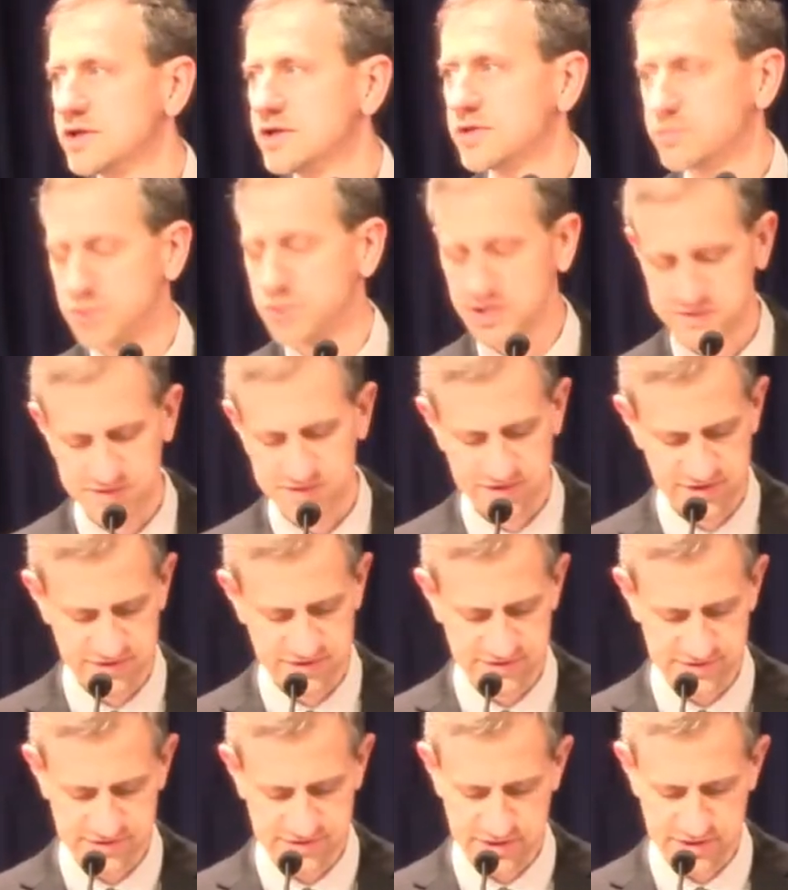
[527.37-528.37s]
pits
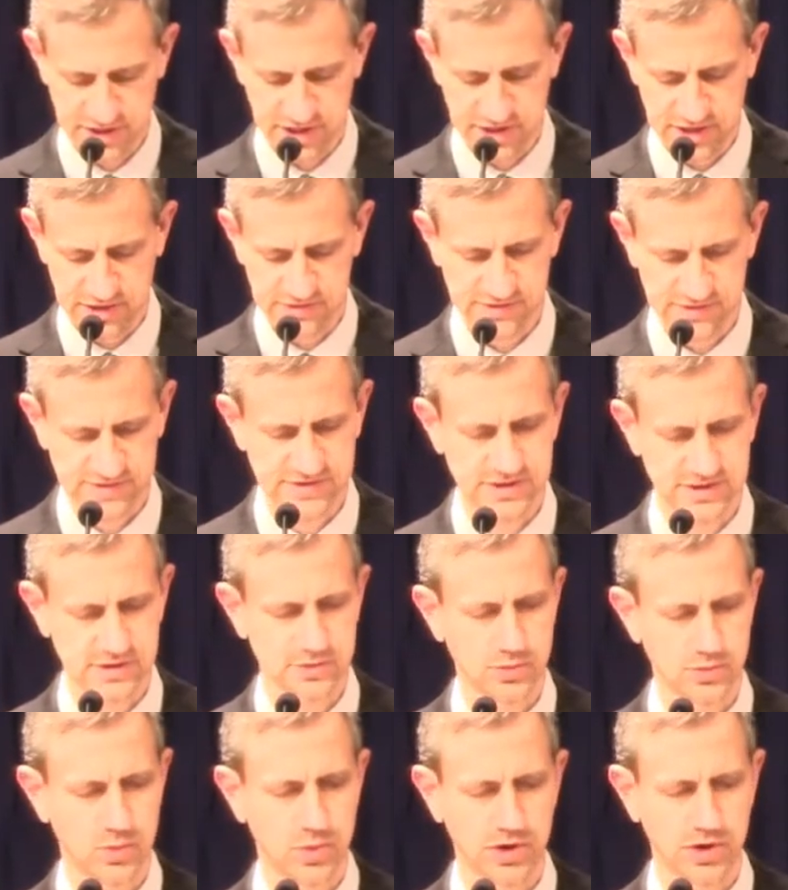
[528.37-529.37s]
us against
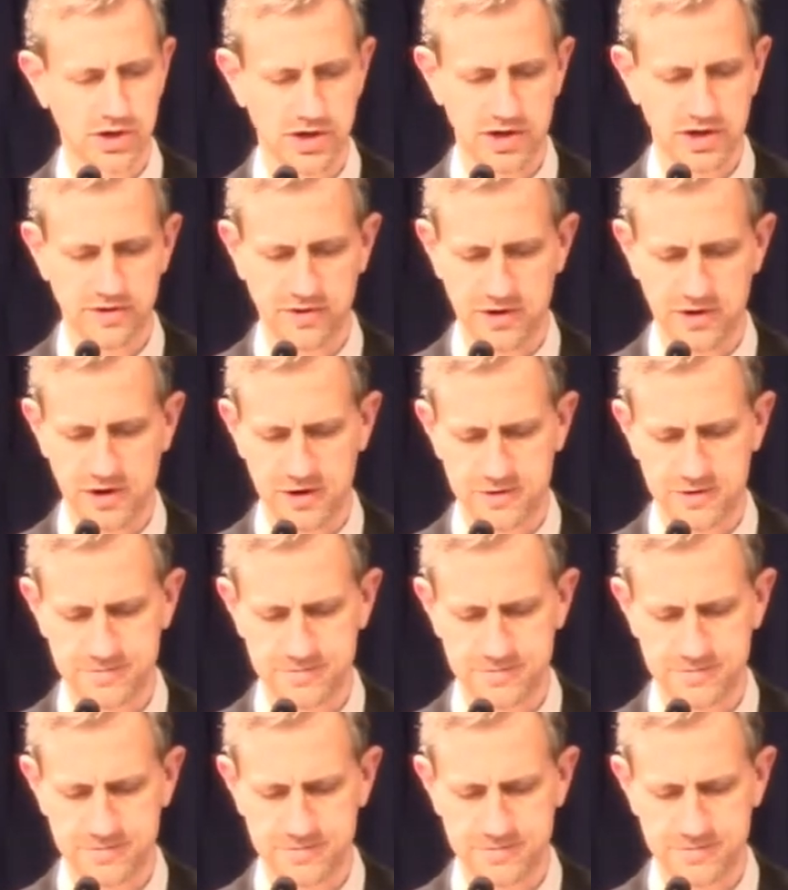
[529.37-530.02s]
one another.